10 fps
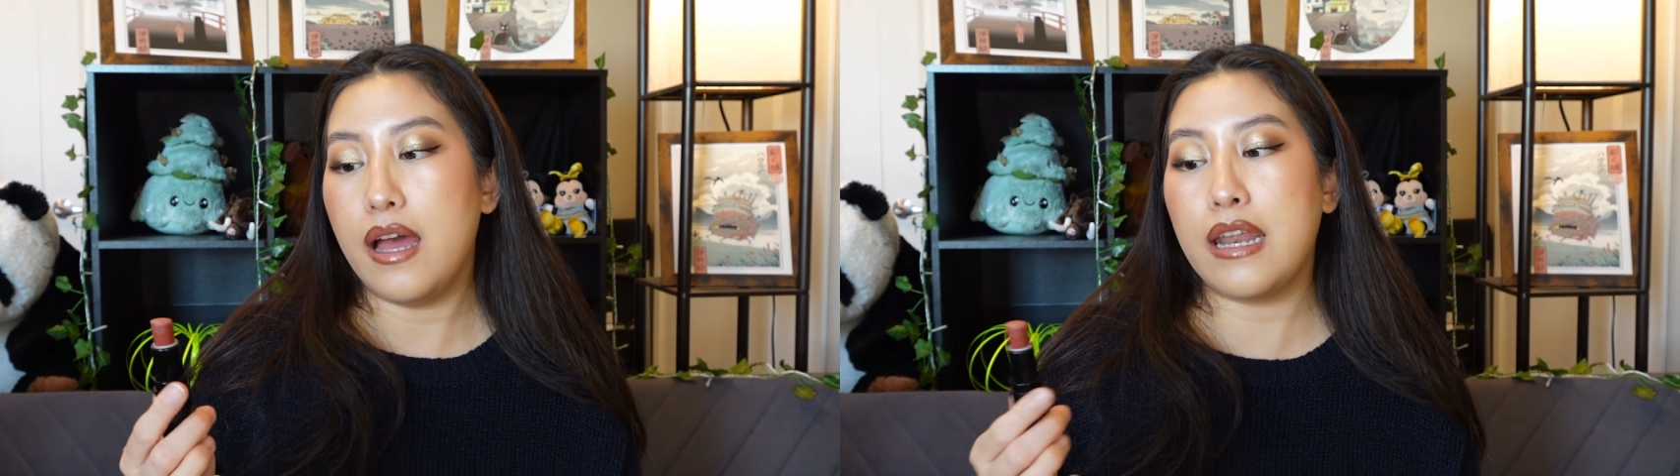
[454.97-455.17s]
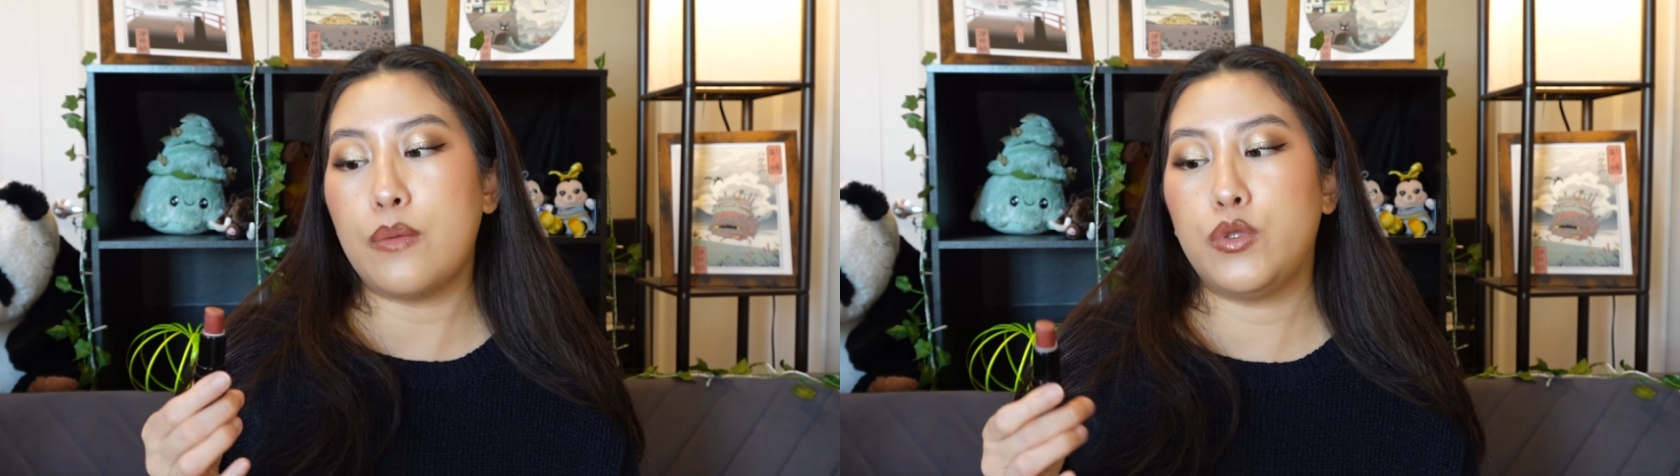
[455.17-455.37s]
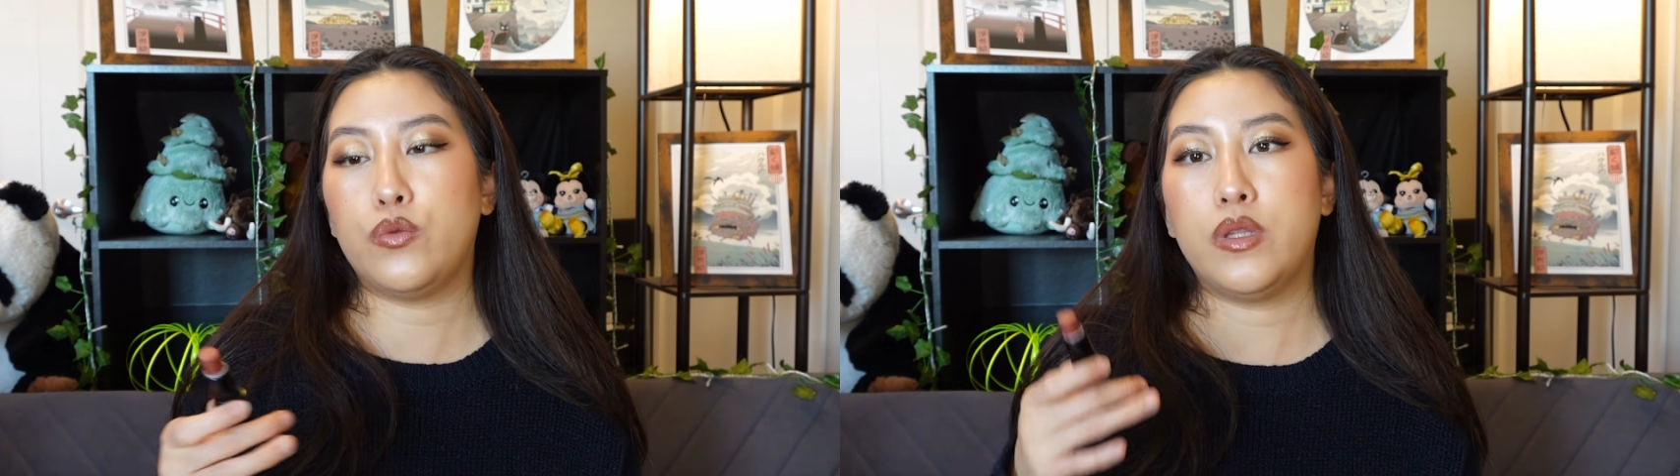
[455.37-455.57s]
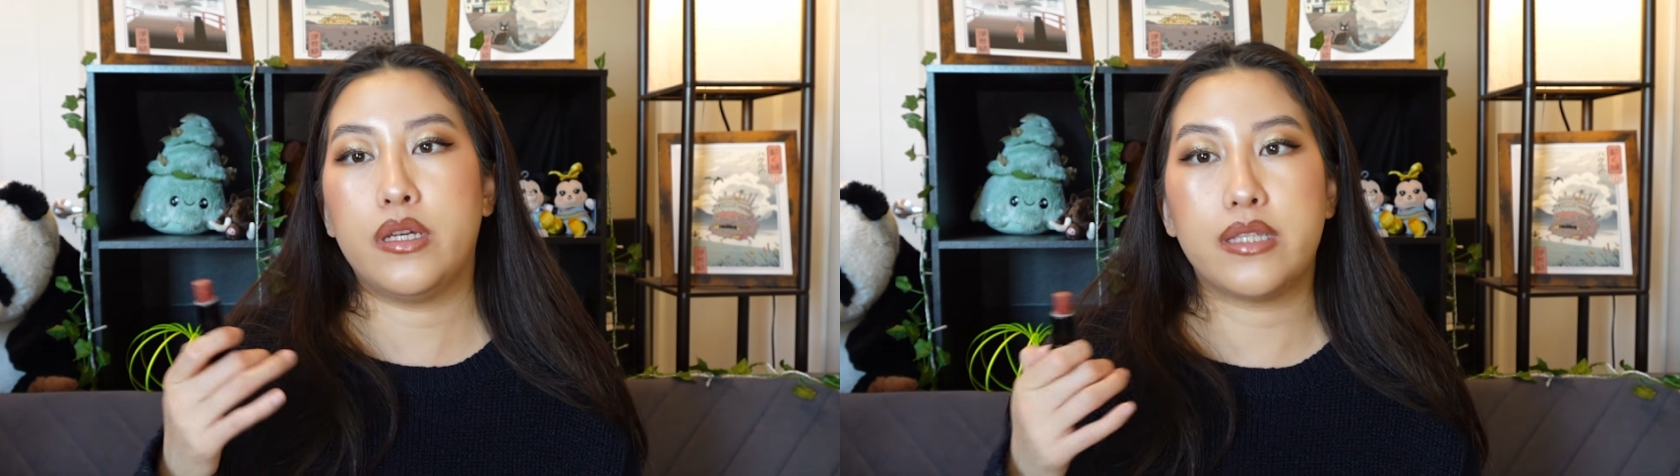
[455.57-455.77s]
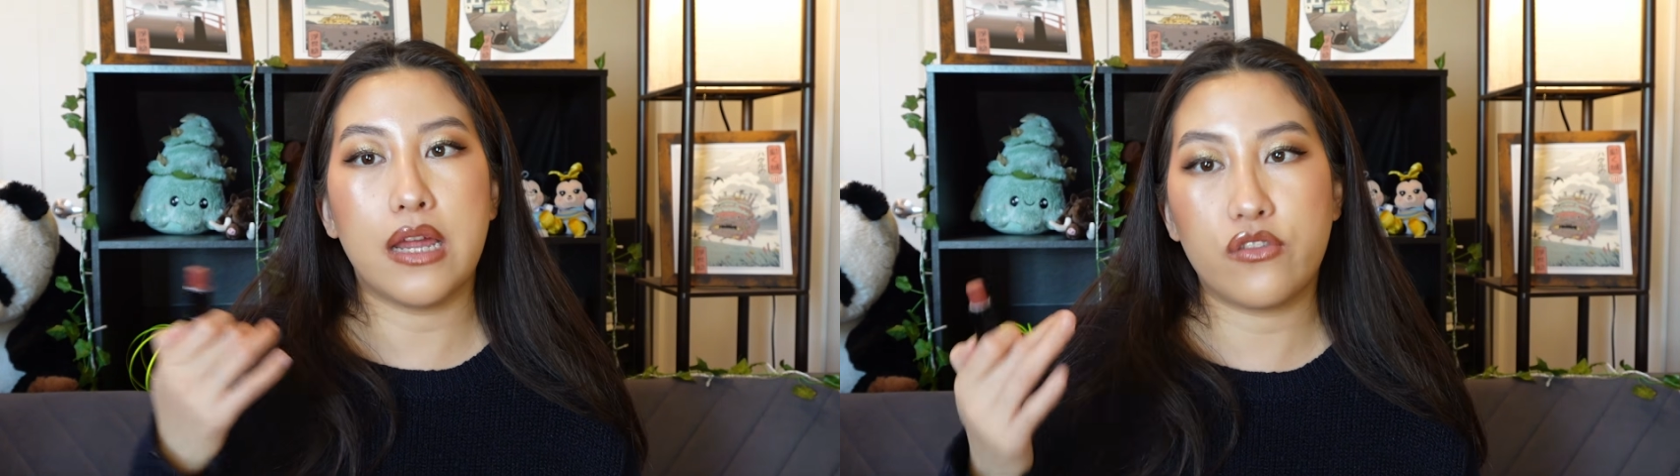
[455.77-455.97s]
And I'm doing
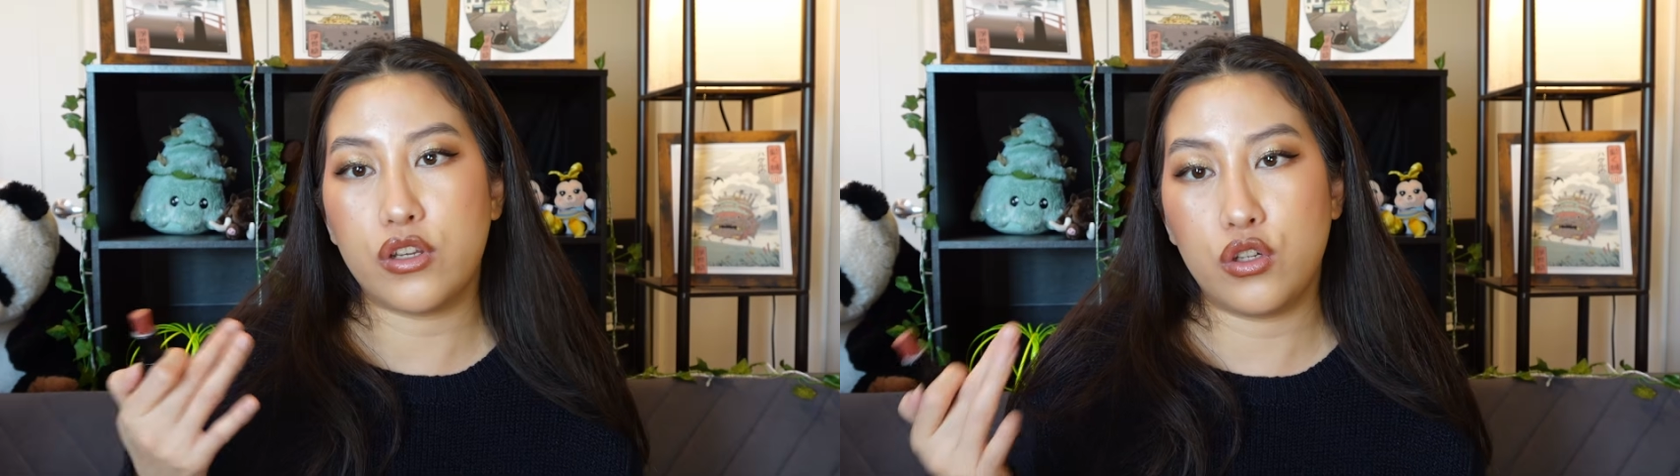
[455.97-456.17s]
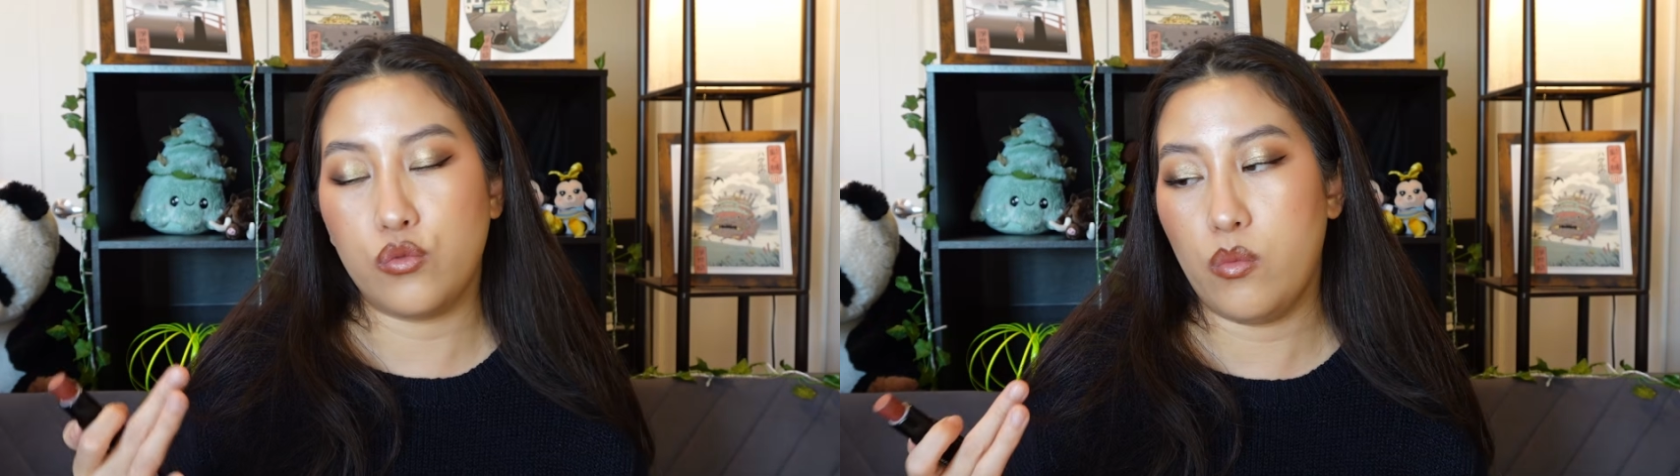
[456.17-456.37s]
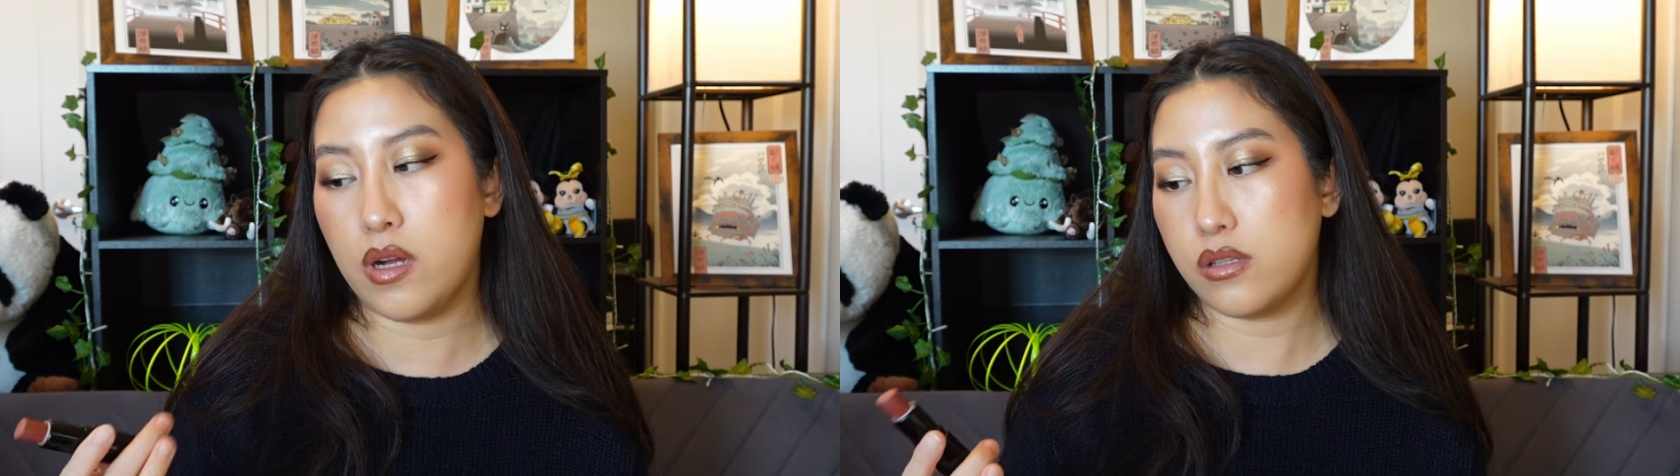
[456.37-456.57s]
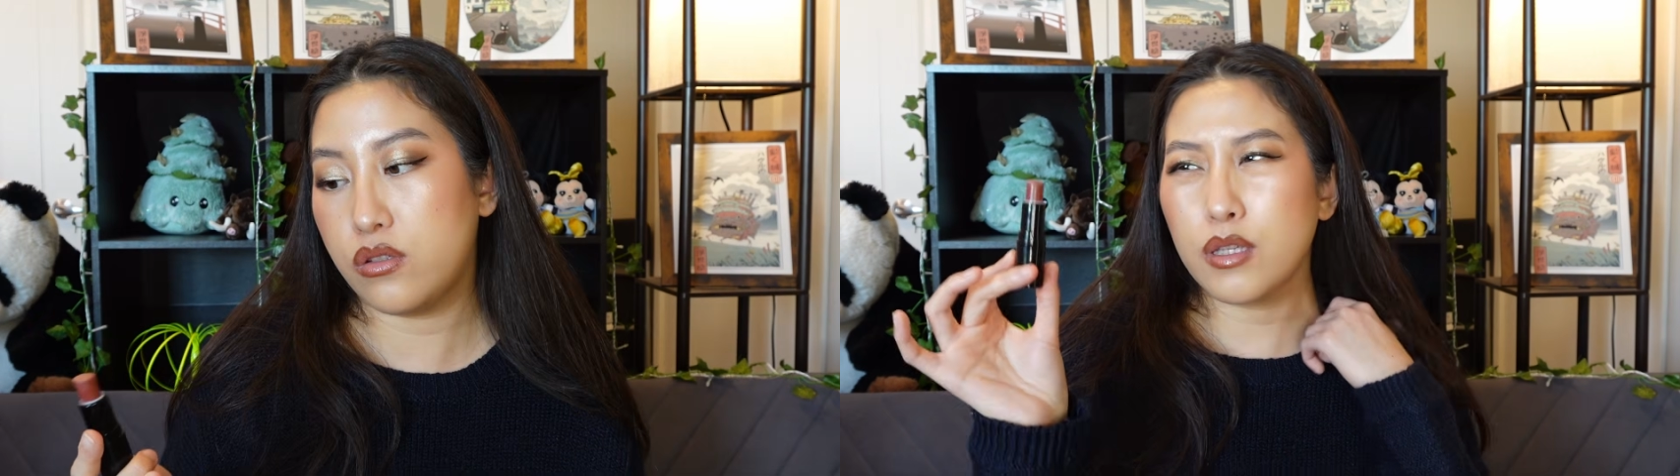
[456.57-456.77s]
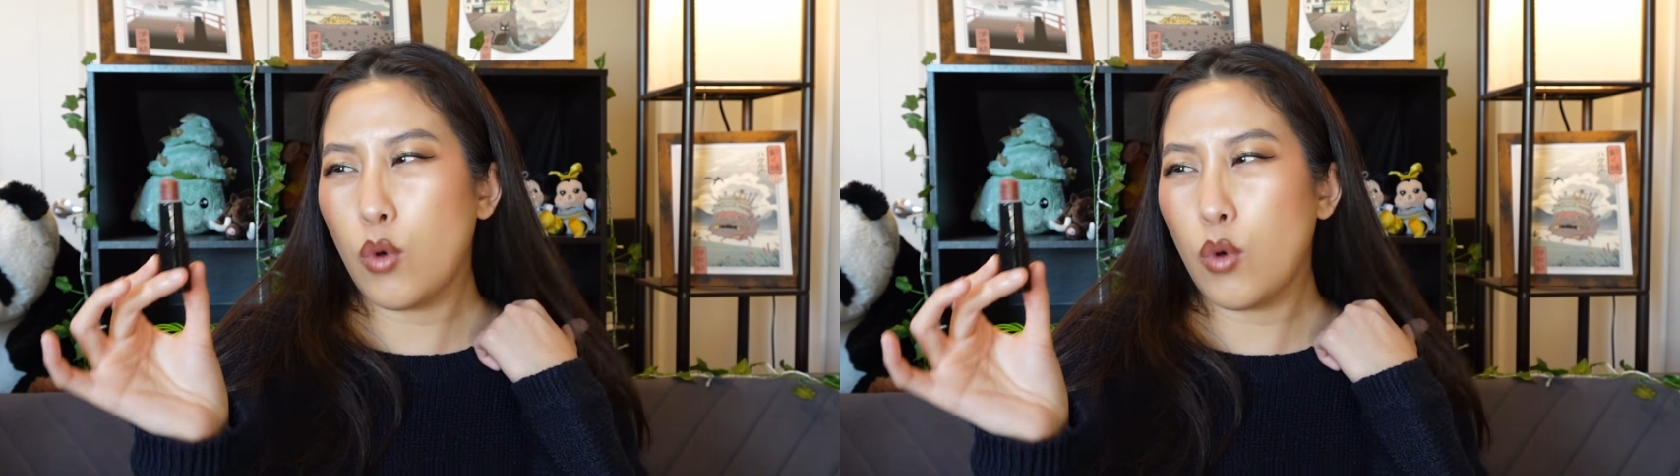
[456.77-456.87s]
this every 2 months.